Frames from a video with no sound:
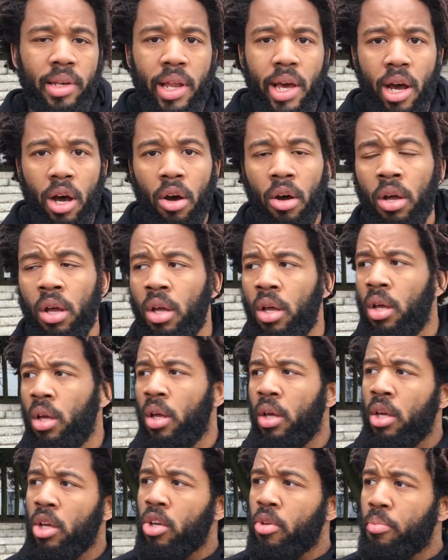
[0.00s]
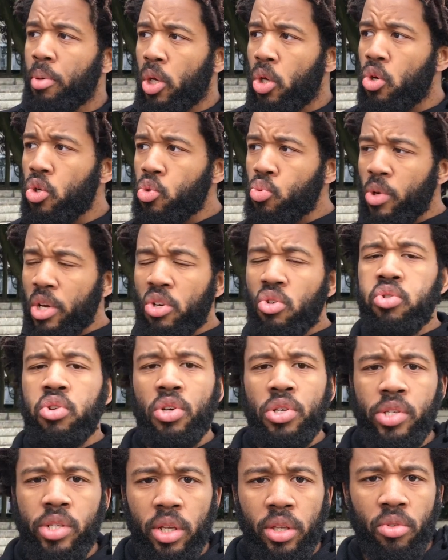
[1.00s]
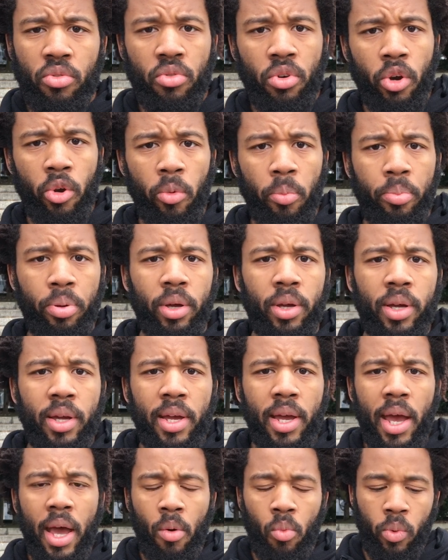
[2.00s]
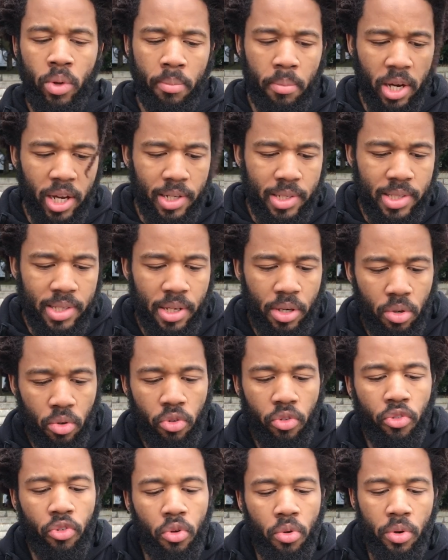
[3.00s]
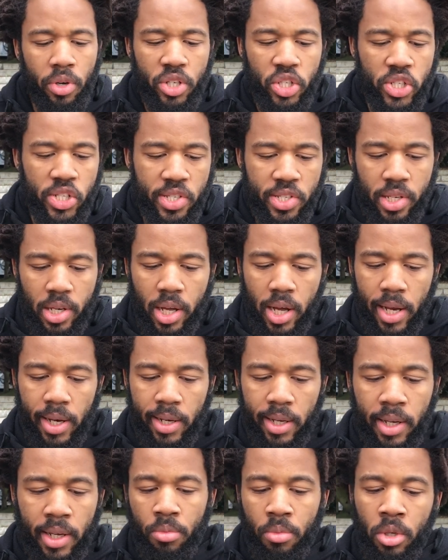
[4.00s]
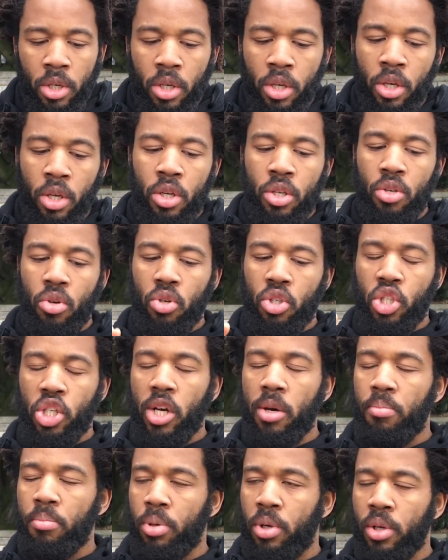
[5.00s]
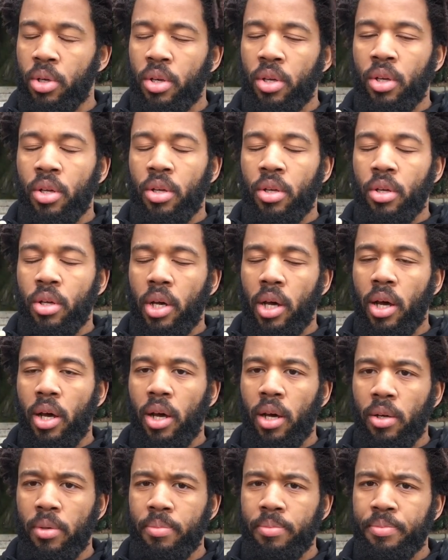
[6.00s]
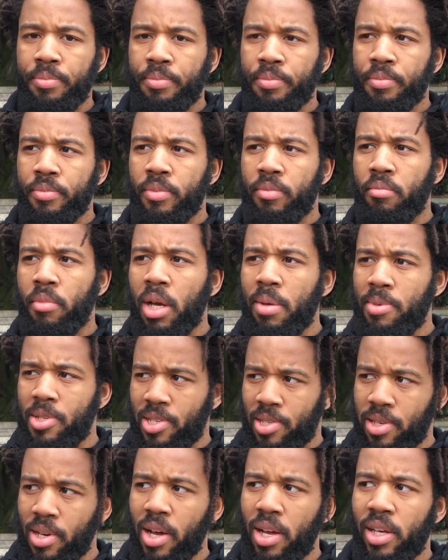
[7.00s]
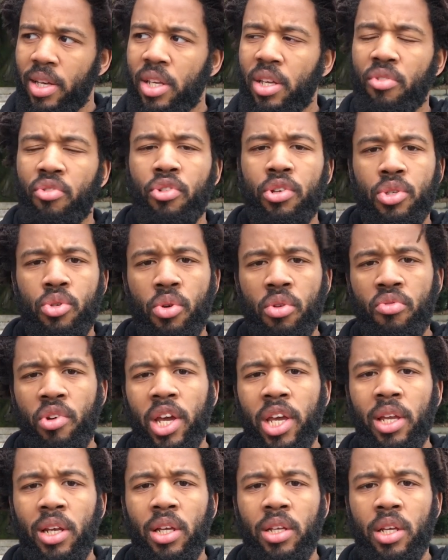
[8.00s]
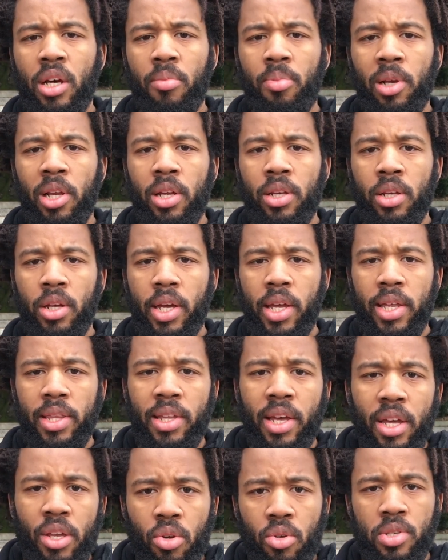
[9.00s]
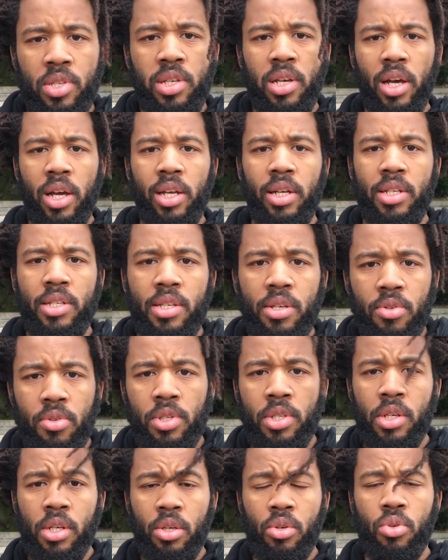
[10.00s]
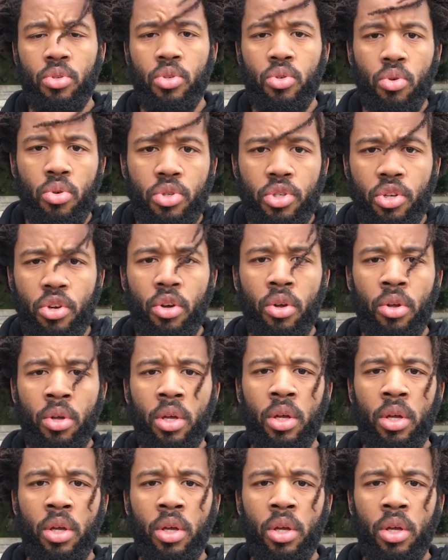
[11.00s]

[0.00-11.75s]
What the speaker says: Now, because we're crossing the rope and we might tilt forward just slightly, your jump might be slightly different to a regular double under, in that you're slightly tilting your torso